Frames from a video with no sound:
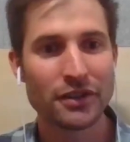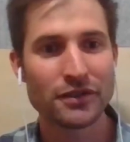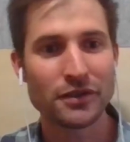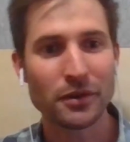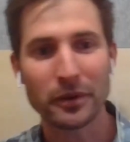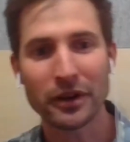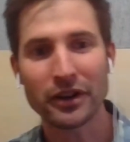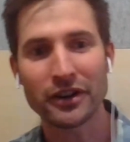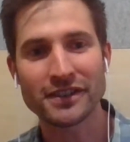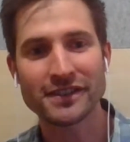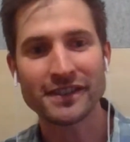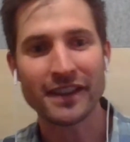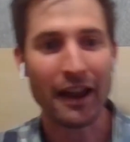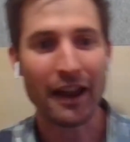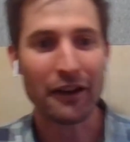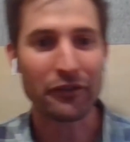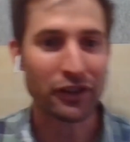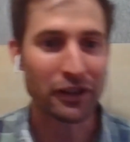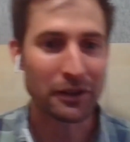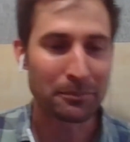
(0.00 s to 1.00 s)
So we're a South
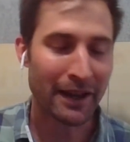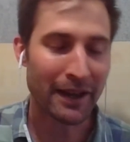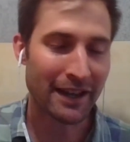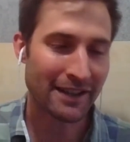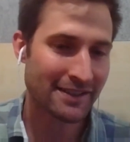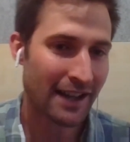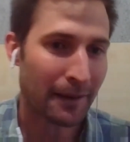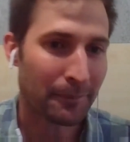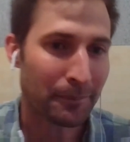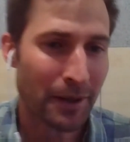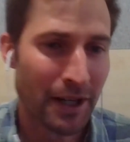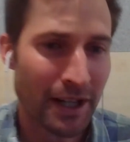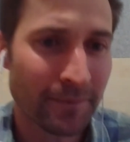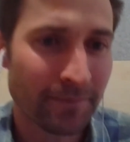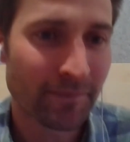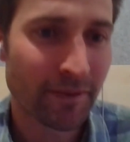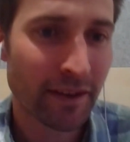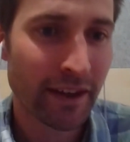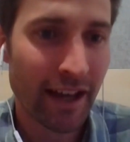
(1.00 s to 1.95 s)
African-based company.